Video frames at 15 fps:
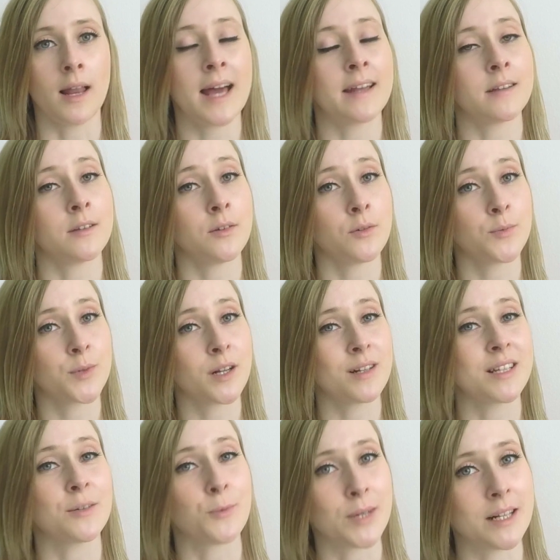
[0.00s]
and you
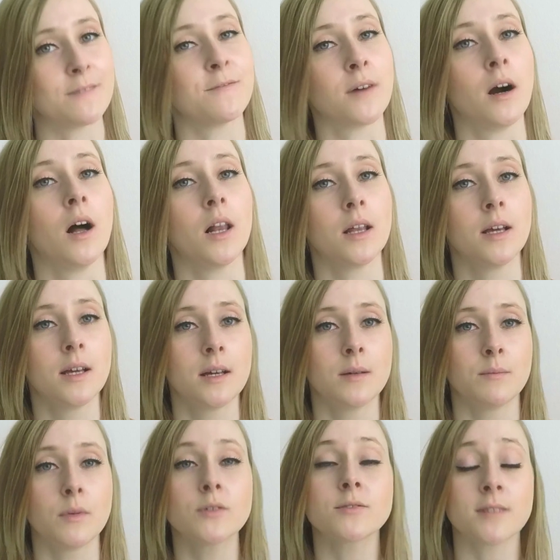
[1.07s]
probably will fall.
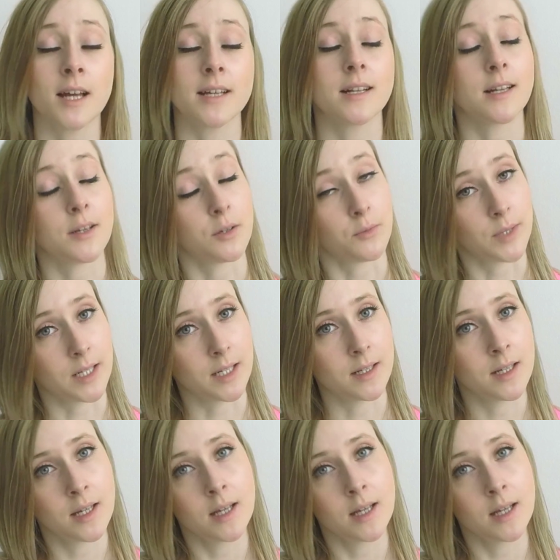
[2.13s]
Most likely you will.